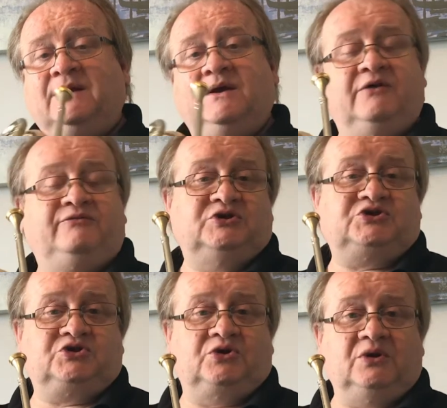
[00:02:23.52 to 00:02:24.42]
If you
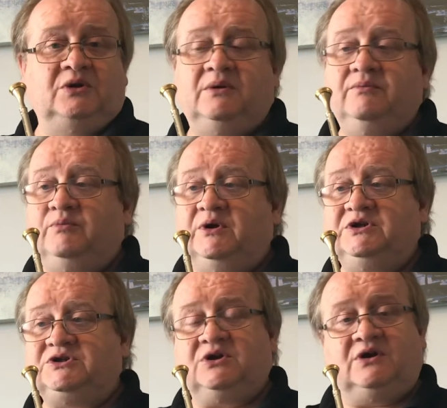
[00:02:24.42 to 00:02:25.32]
struggle when
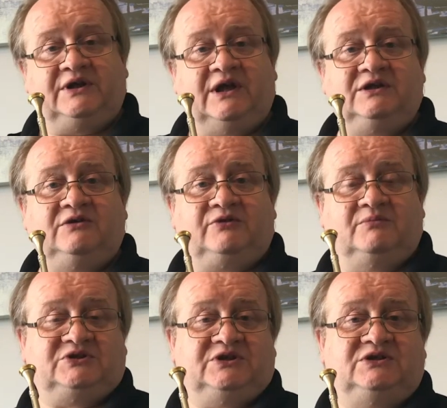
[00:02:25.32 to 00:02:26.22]
you start getting
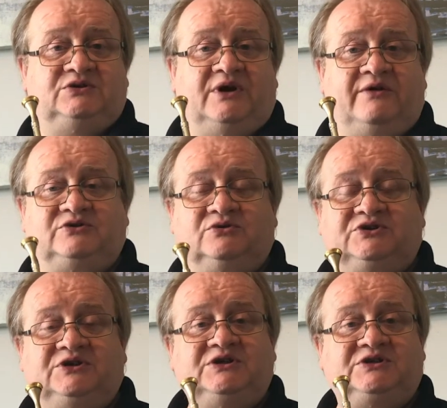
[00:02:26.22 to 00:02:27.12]
from C to F's or
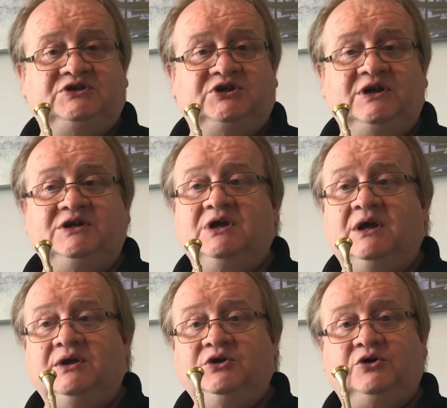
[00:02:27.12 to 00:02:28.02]
C's to G's,
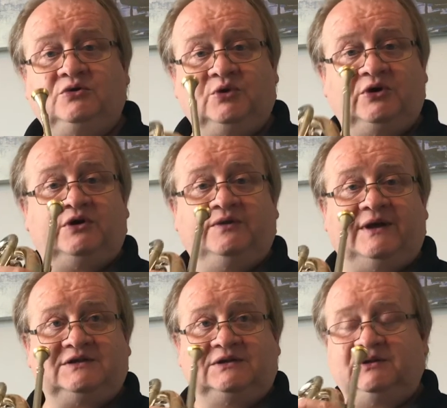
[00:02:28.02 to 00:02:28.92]
you could work on
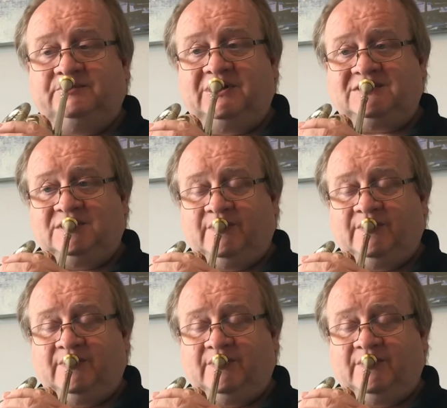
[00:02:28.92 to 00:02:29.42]
that a little bit.